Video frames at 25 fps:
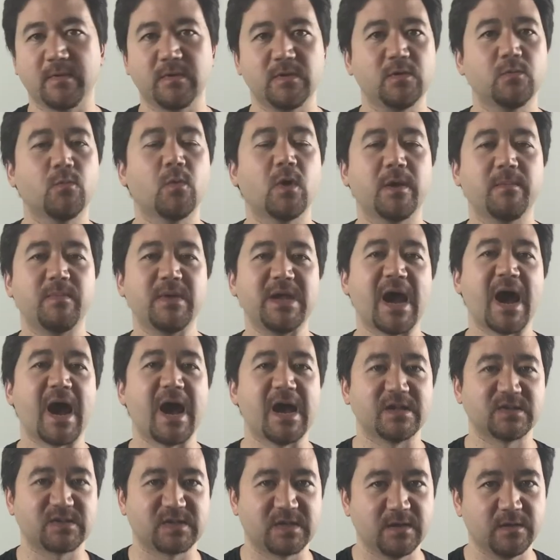you want to be
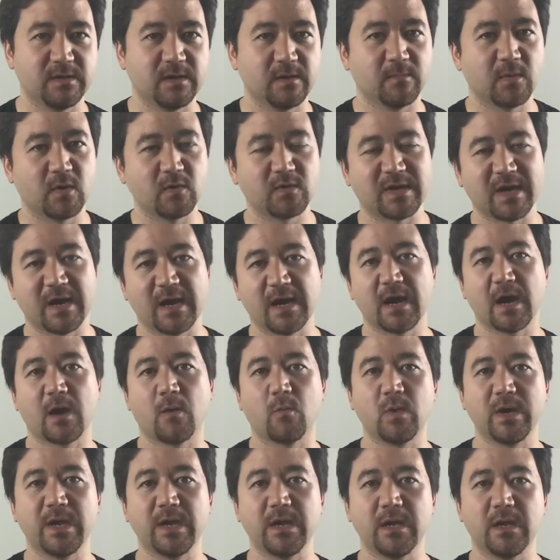asking them, okay, are
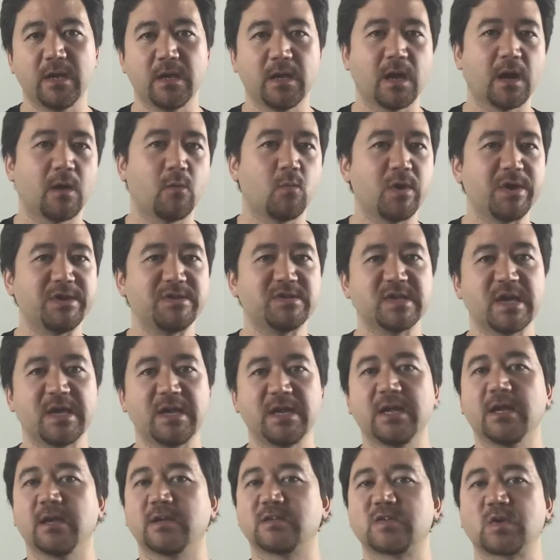we
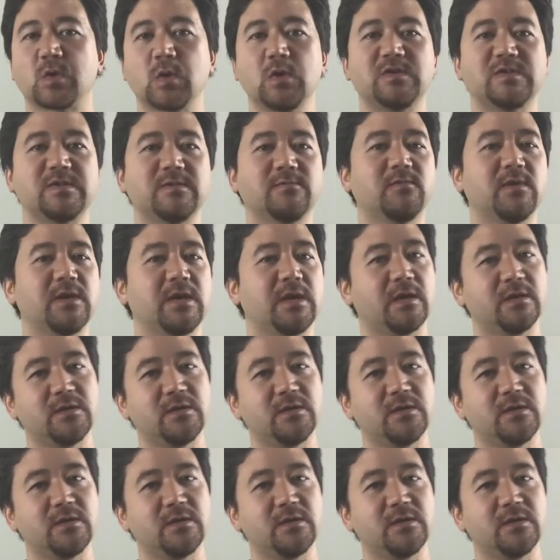dating exclusively?